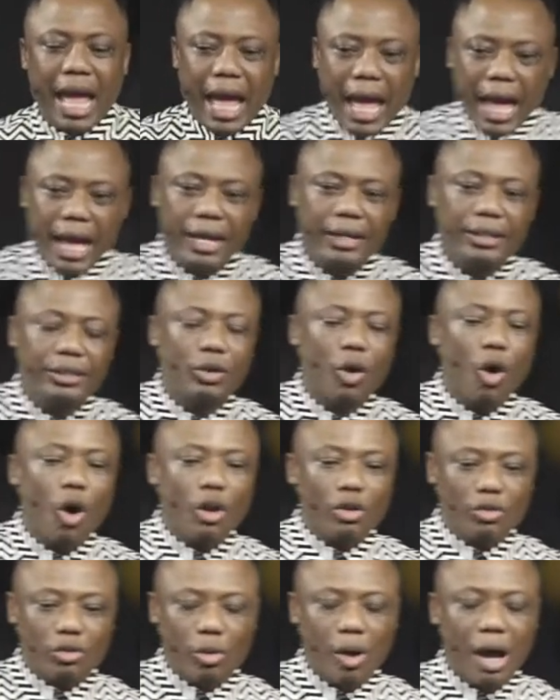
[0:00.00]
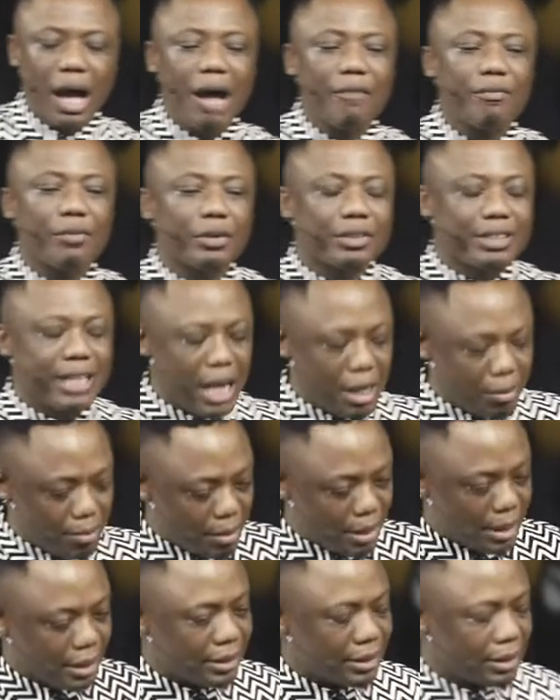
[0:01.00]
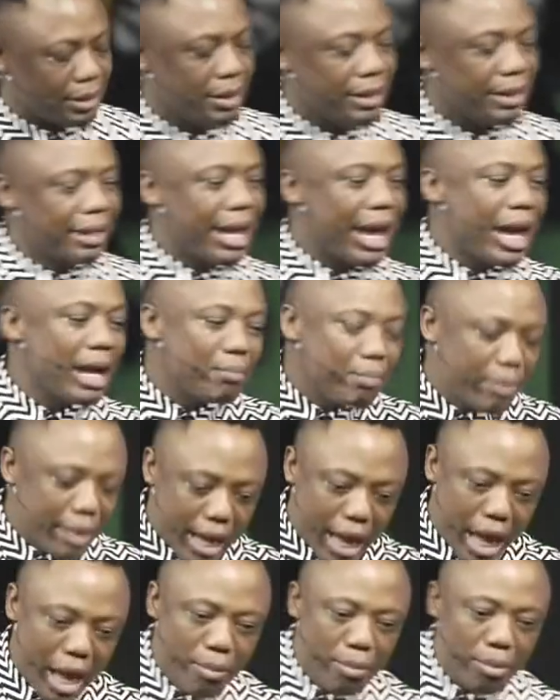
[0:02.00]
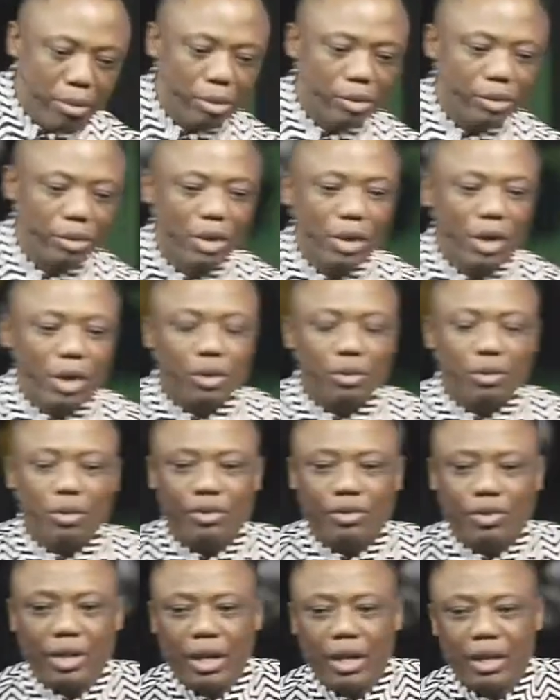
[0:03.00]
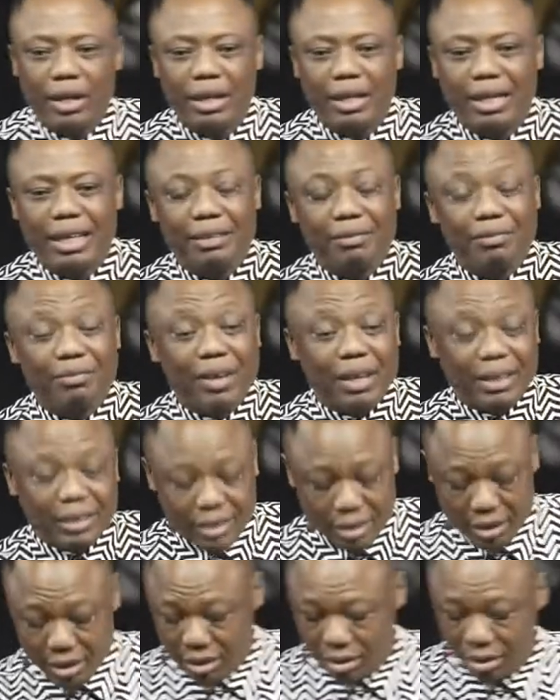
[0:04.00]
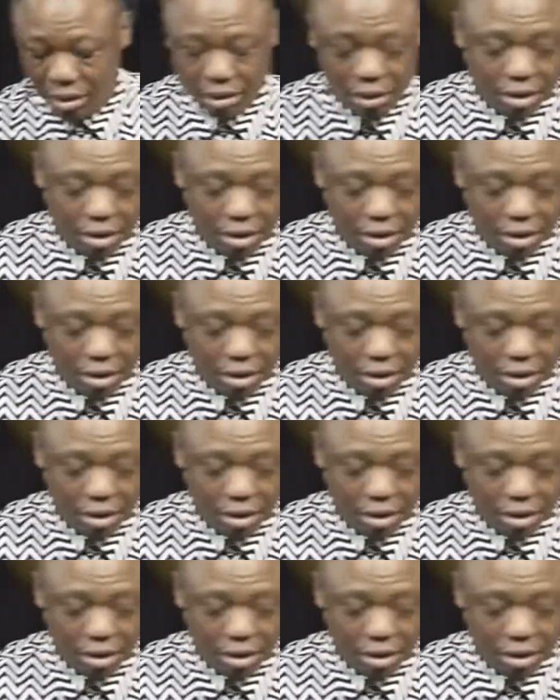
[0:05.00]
And also, Afrotainment can be able to say, in fact,